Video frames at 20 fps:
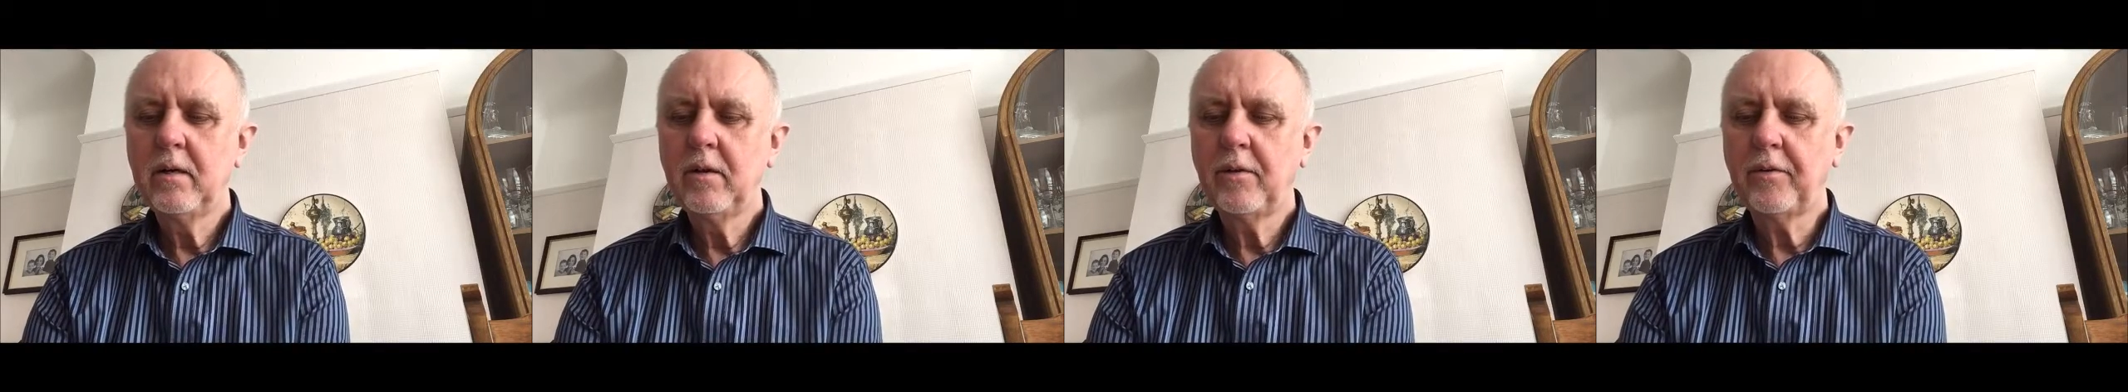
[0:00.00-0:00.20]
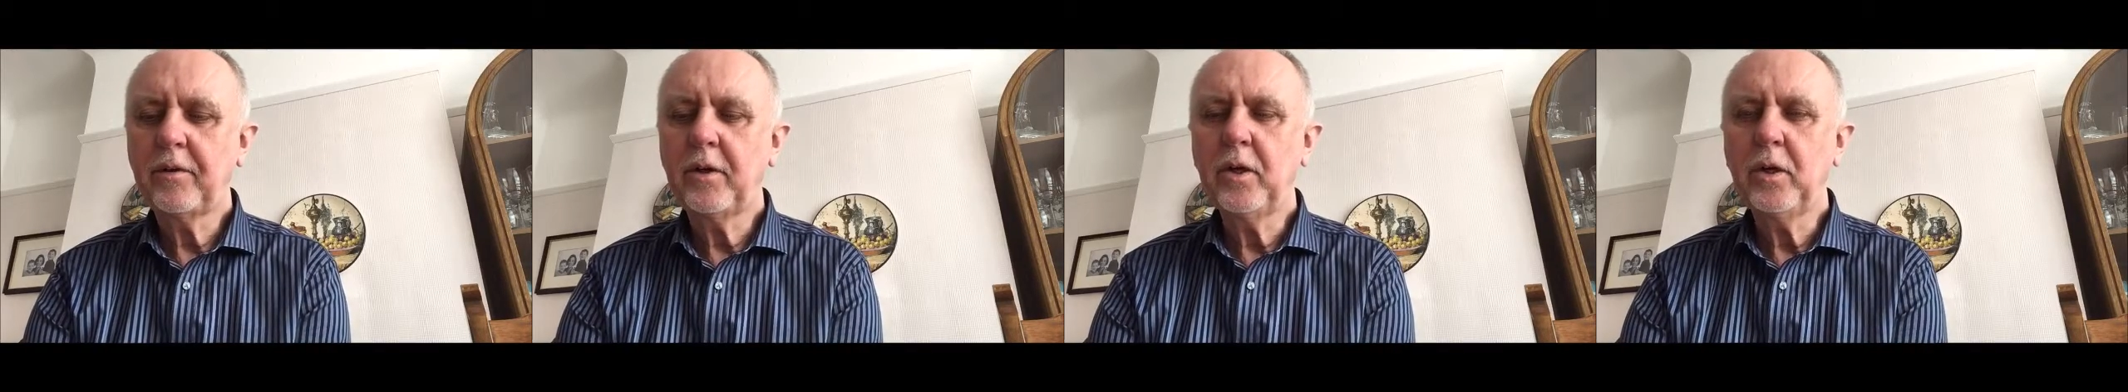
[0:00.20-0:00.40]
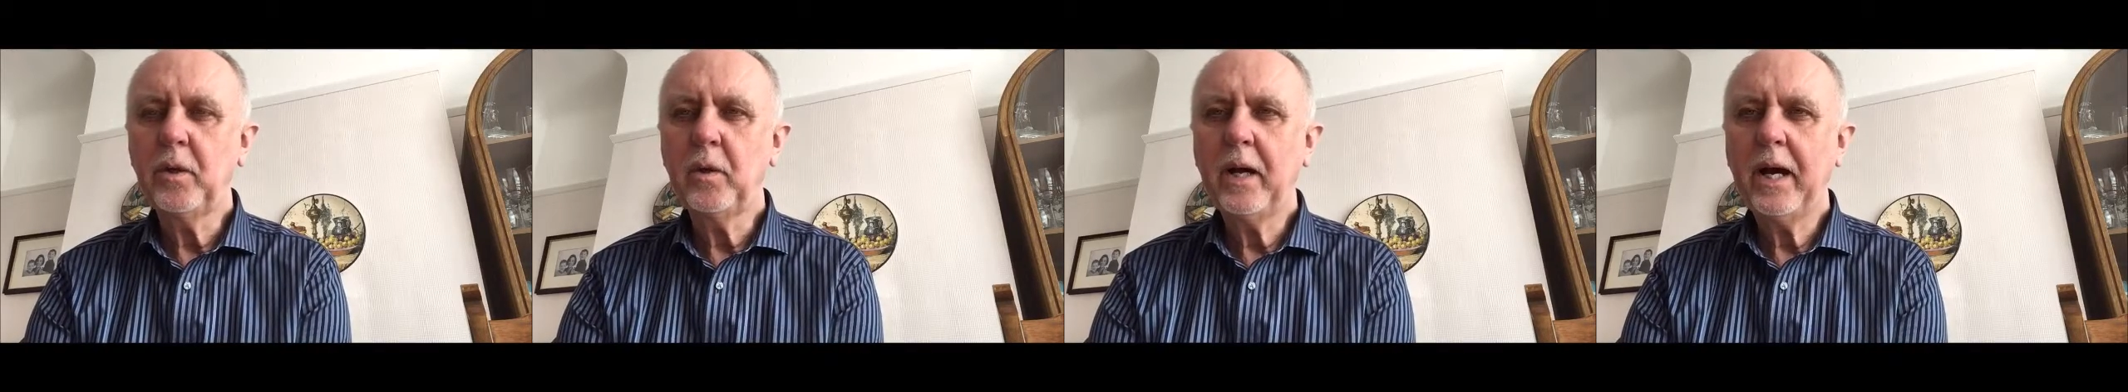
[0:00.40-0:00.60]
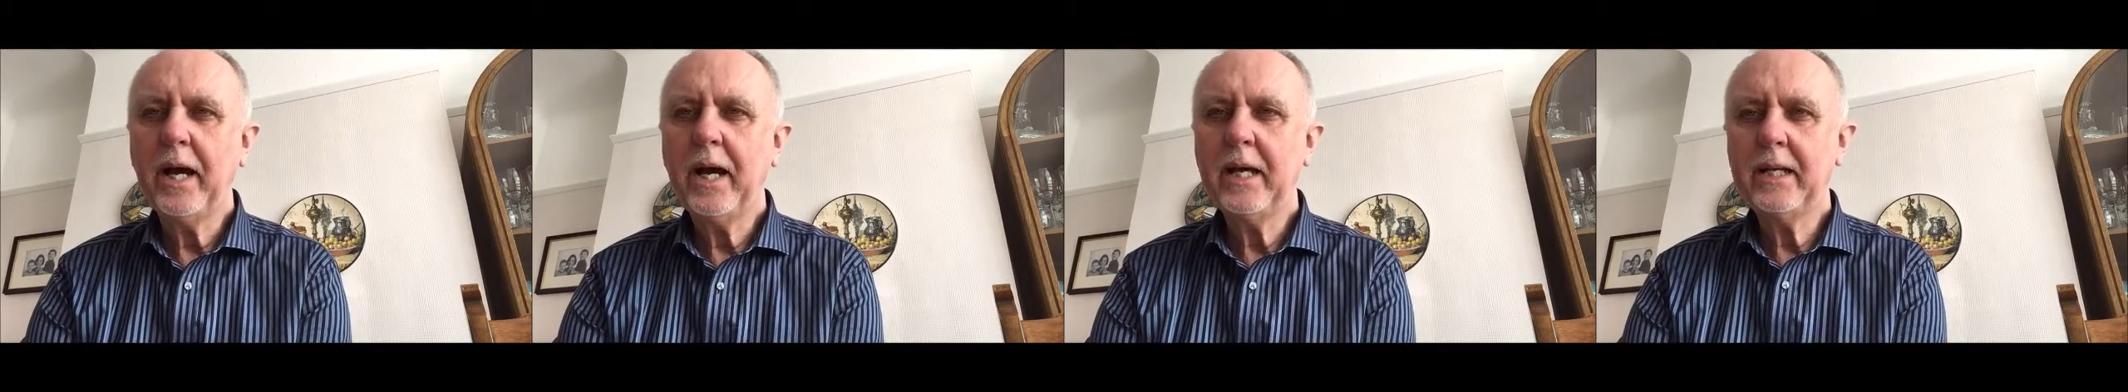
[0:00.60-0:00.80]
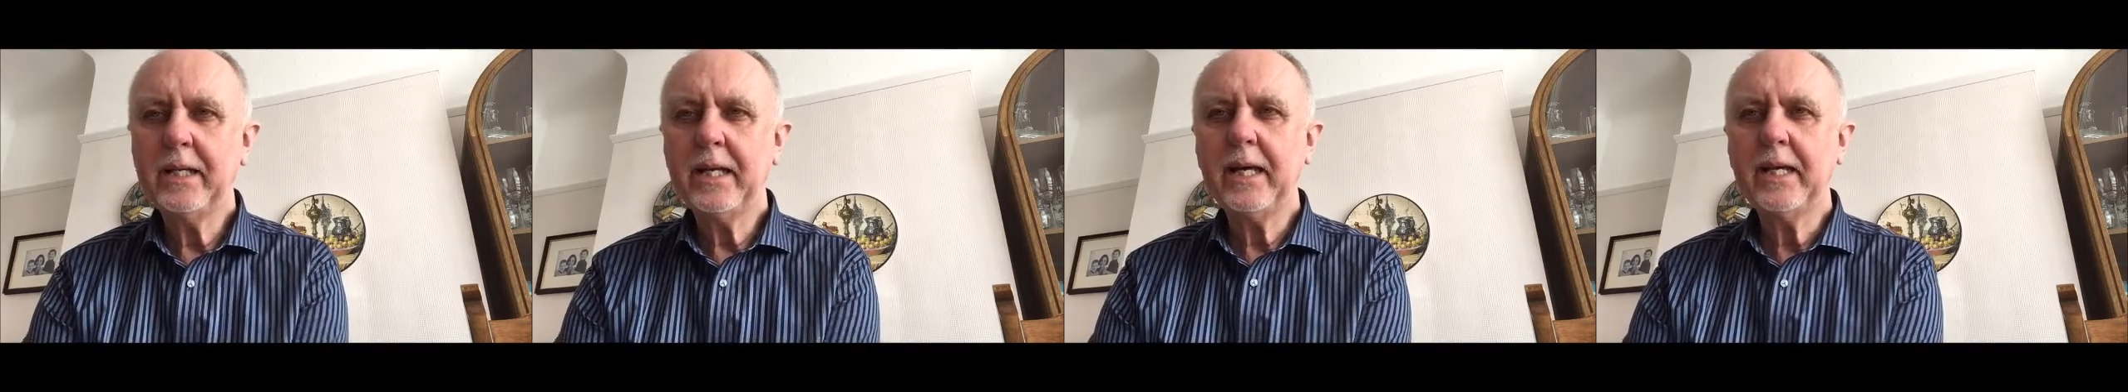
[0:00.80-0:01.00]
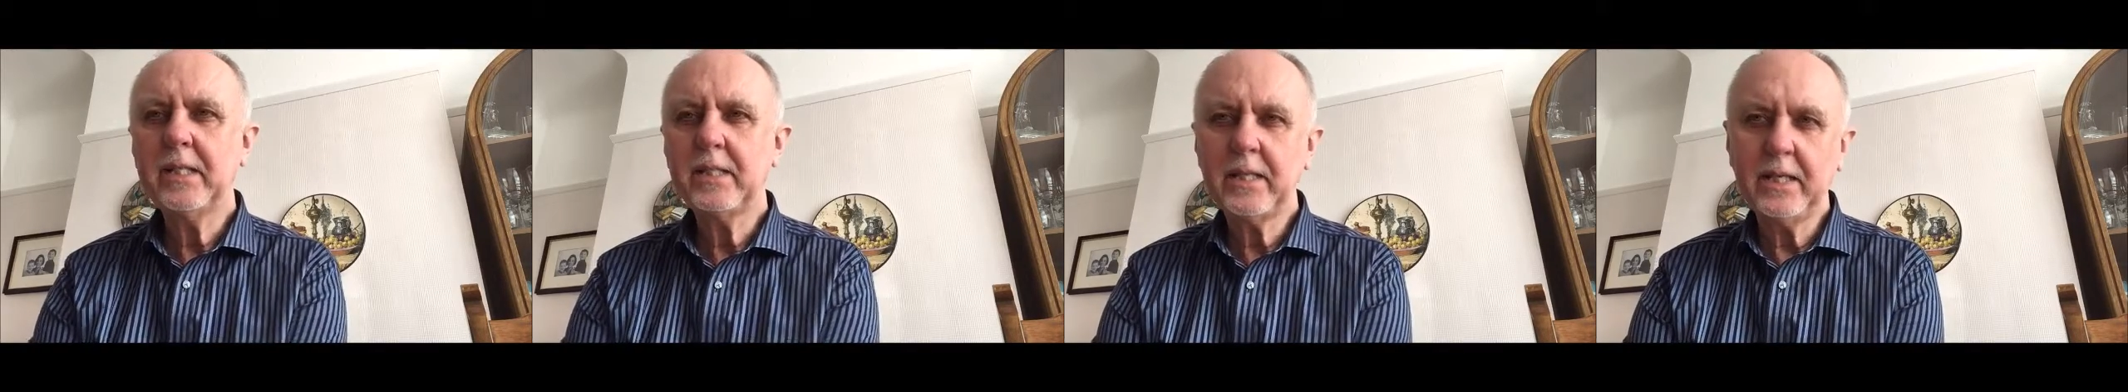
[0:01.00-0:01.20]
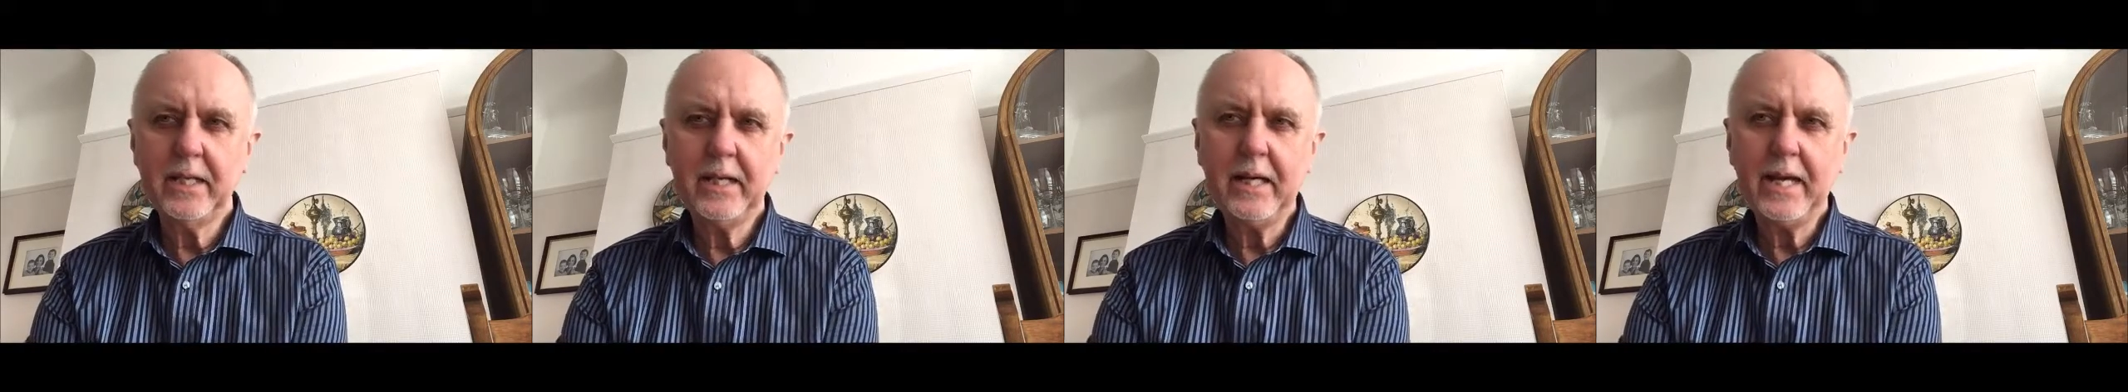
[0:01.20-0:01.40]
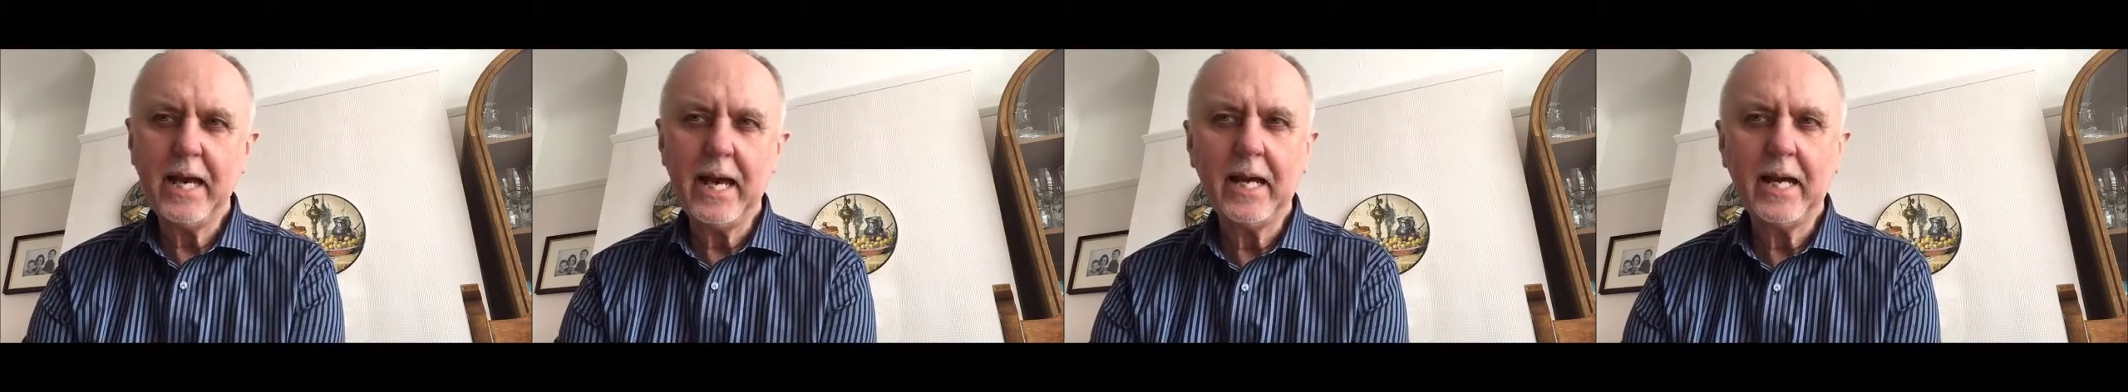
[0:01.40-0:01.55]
through our day-to-day